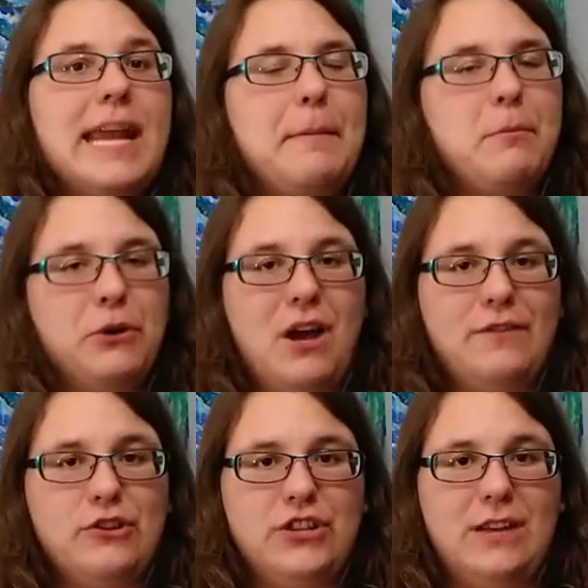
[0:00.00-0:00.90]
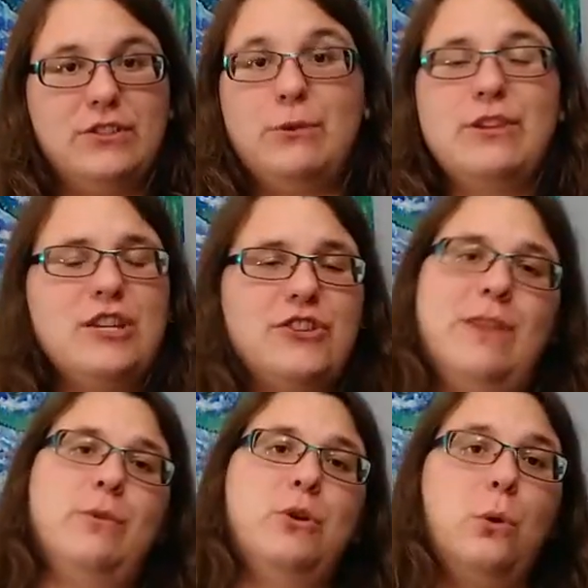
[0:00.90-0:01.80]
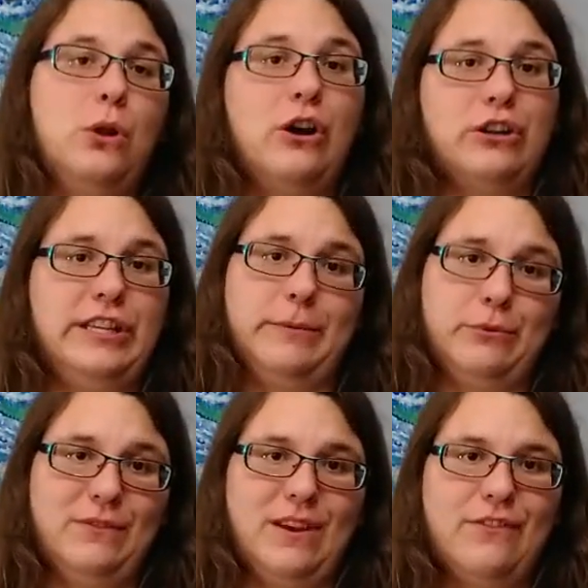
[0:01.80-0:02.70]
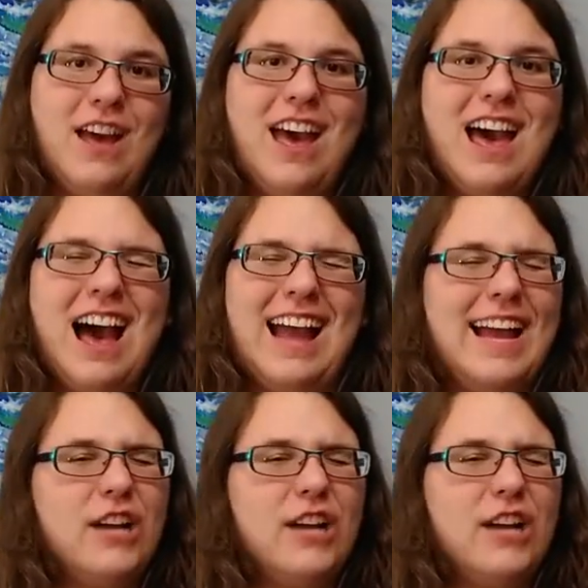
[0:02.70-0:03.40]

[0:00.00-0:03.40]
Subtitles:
name a book off your shelves you think Jane would wholeheartedly approve of. I